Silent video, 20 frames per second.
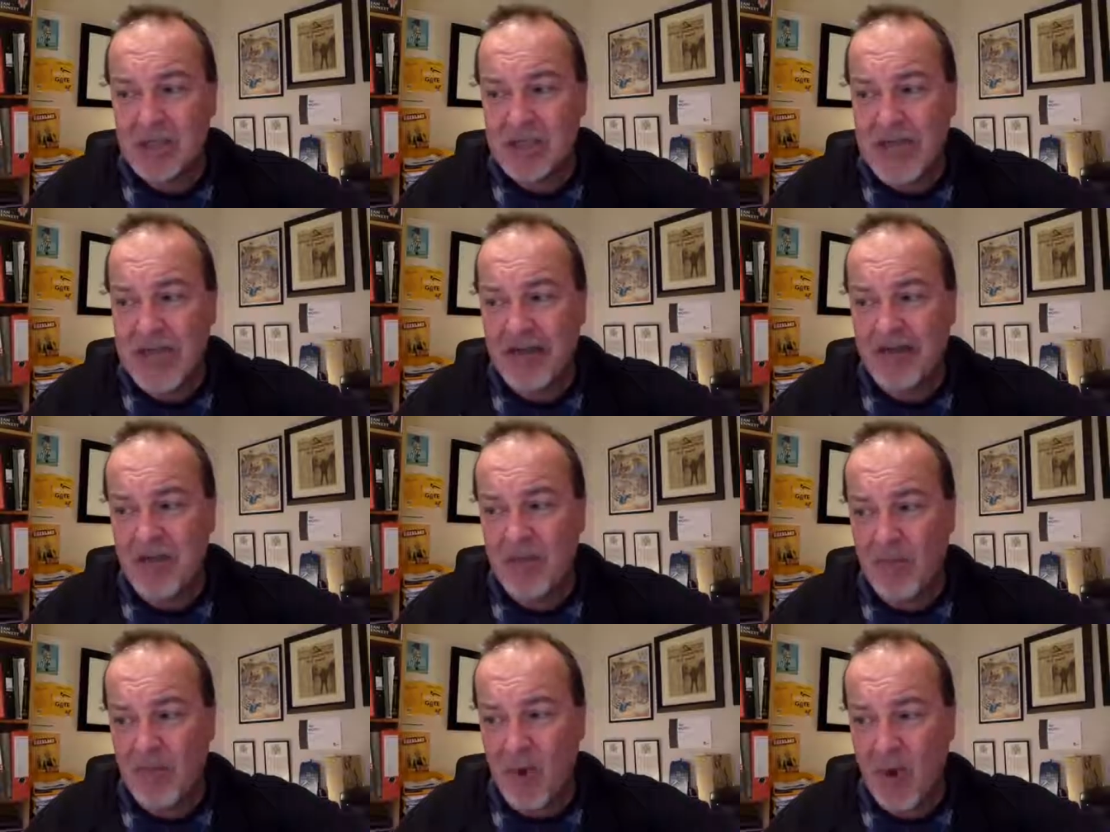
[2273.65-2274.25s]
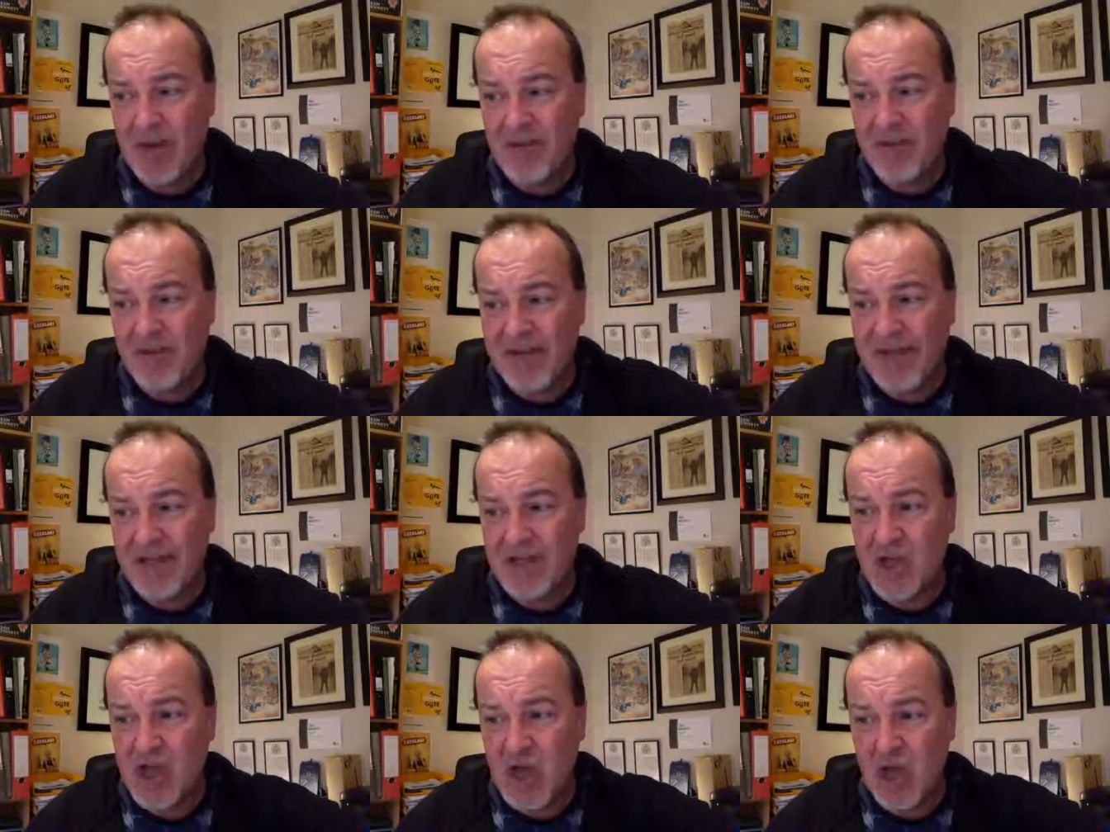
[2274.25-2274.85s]
to have a
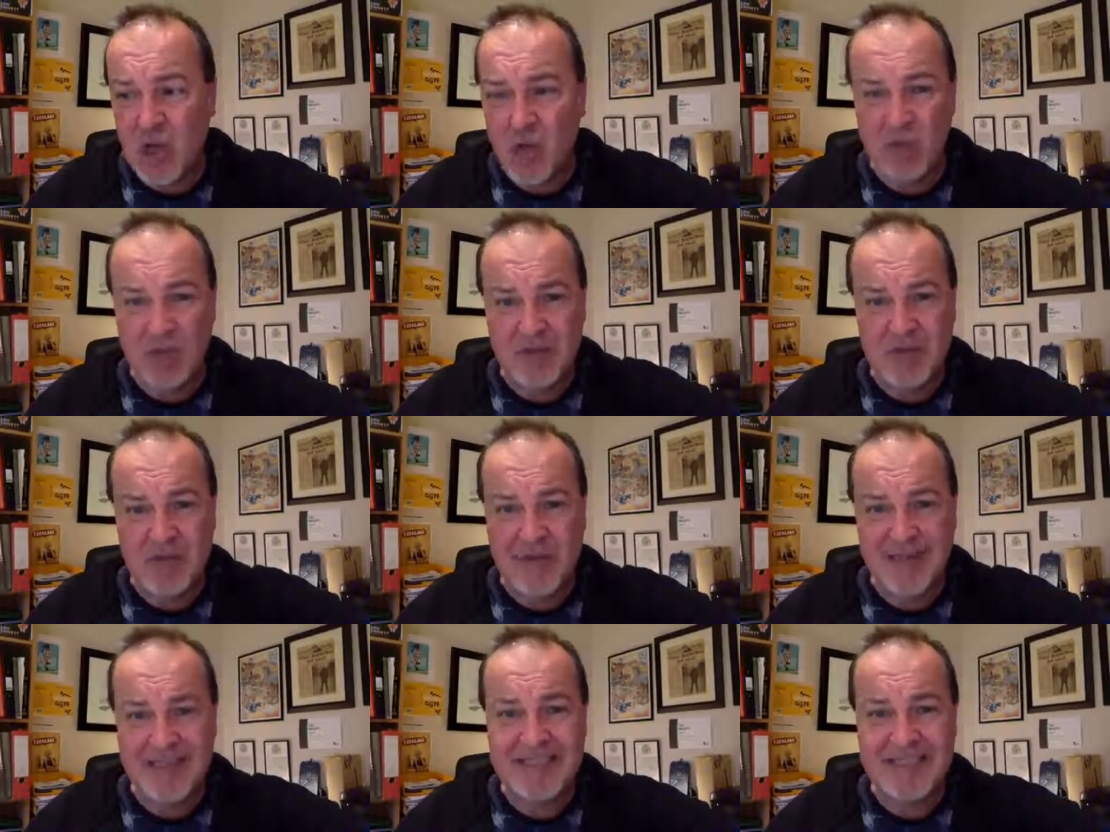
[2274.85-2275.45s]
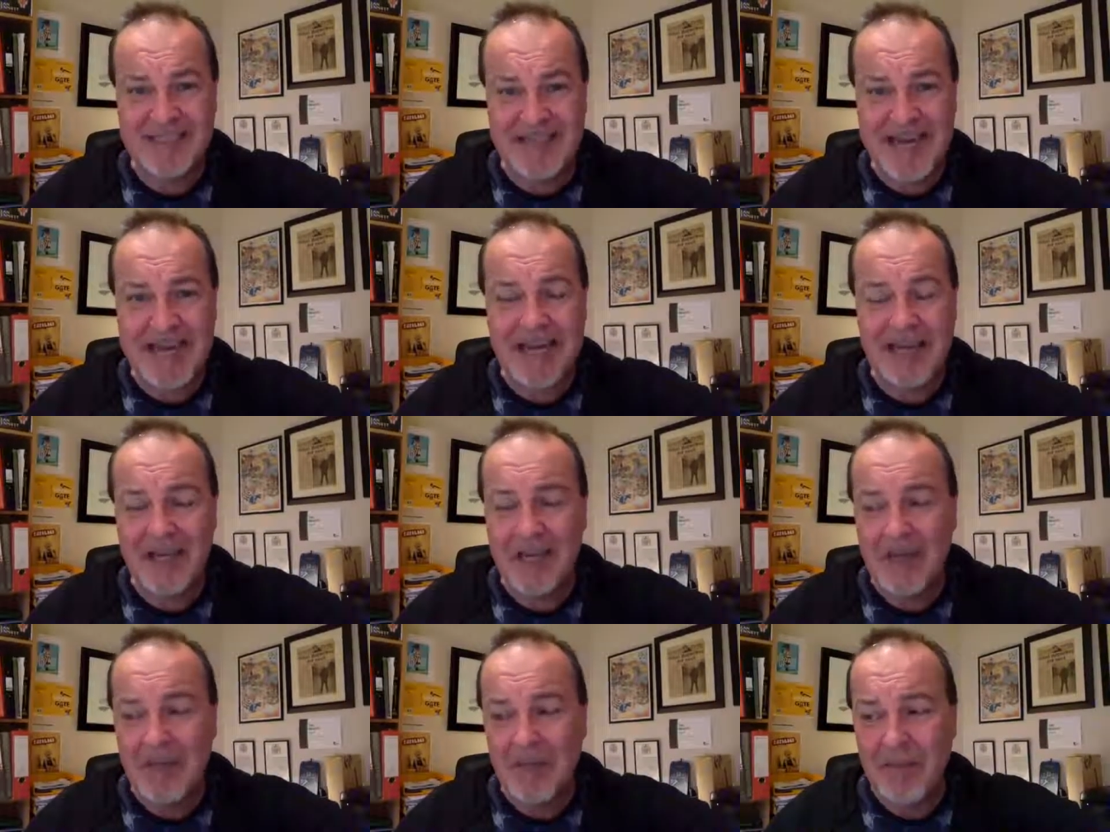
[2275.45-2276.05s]
boyfriend who was made
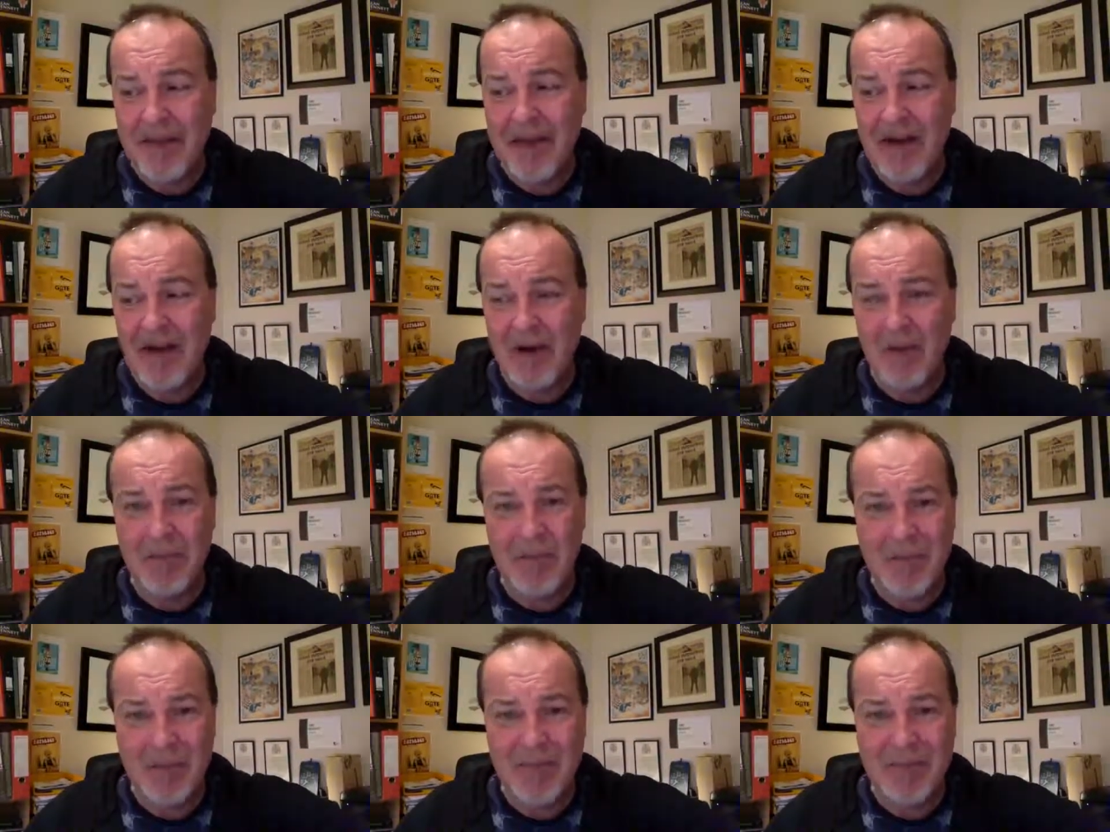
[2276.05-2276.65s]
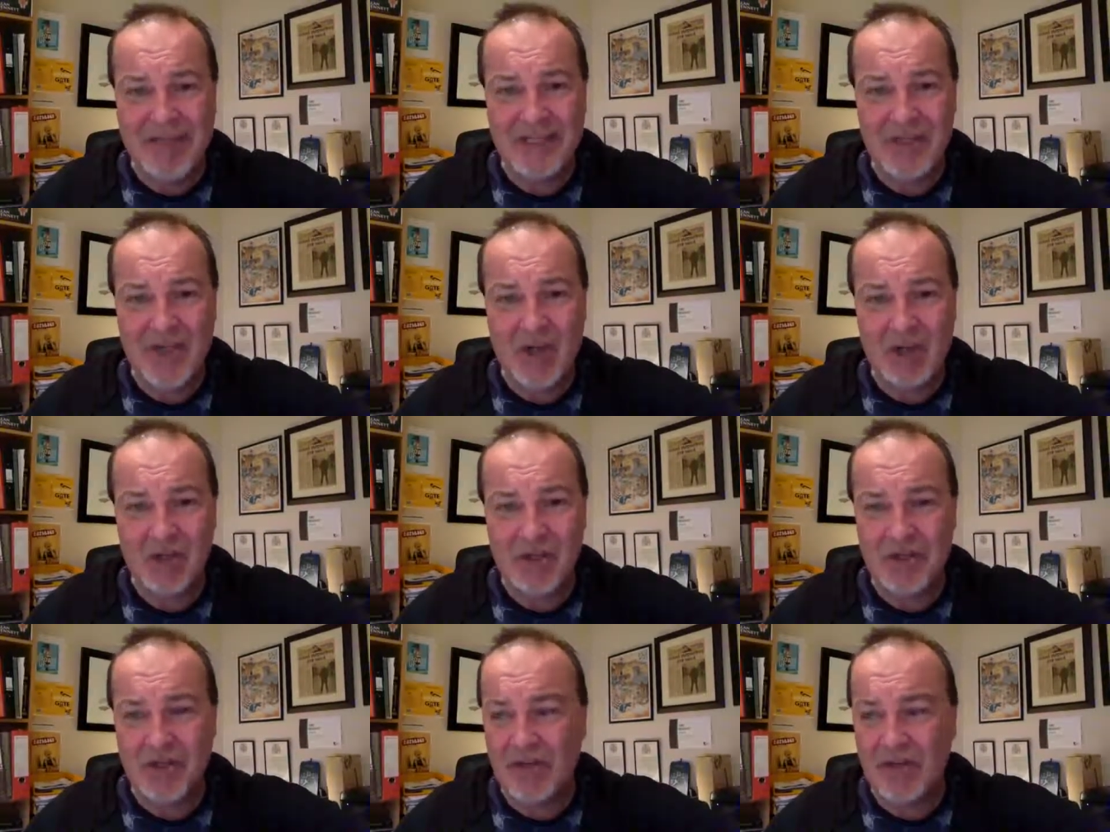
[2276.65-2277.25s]
sick by her Mummy's
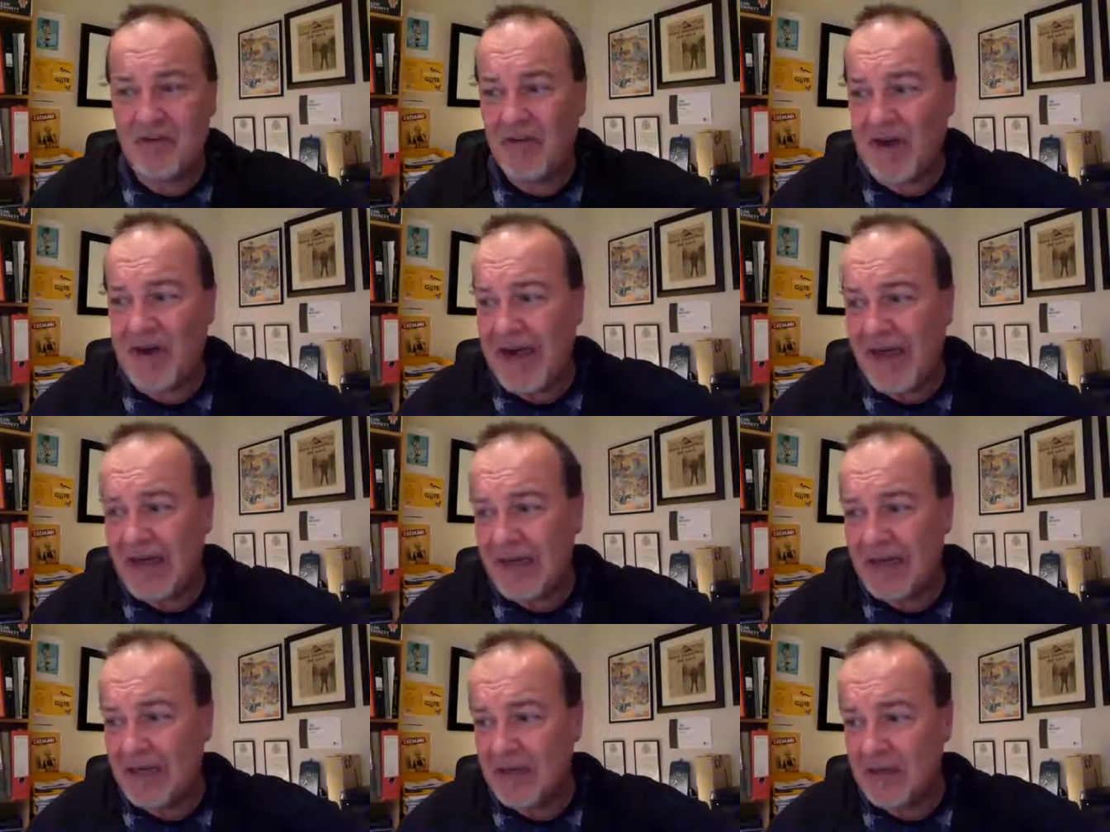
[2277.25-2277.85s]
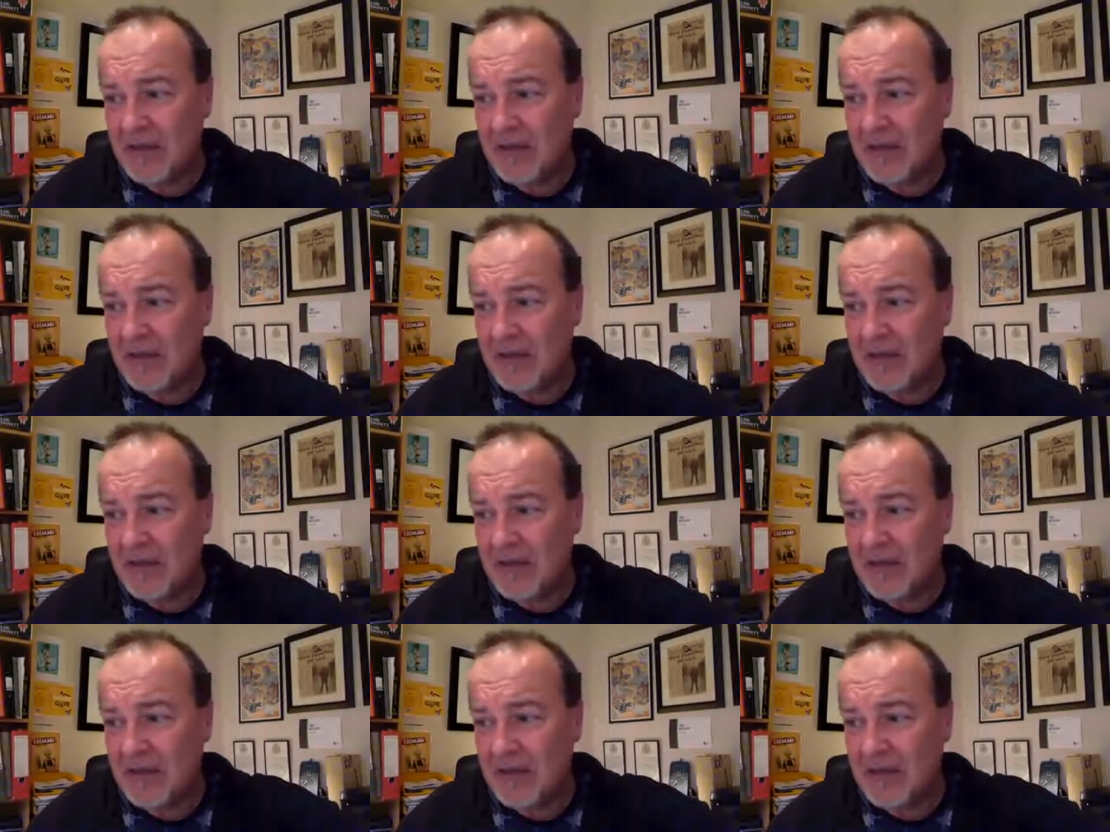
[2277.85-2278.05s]
Ulster fry.